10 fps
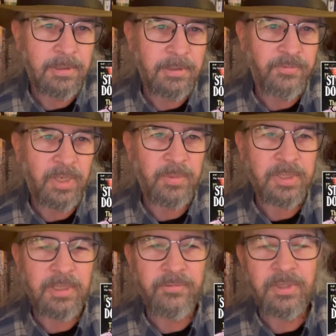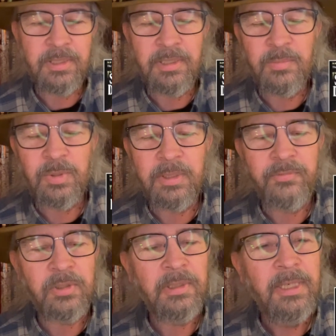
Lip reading: of Thomas Covenant, The Unbeliever.